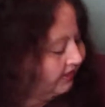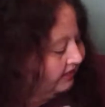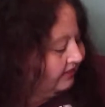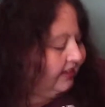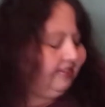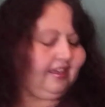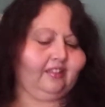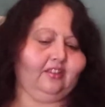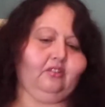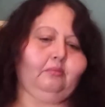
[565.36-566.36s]
things like
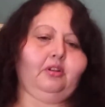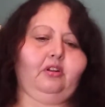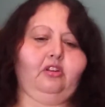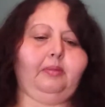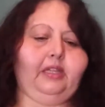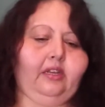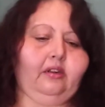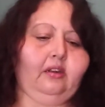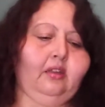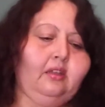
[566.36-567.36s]
that you can put on your
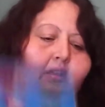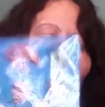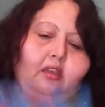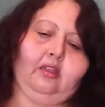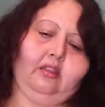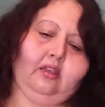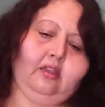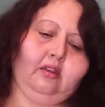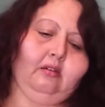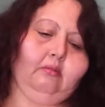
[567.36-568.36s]
planner. And
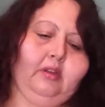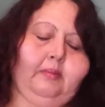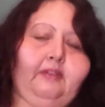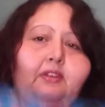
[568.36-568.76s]
then one of my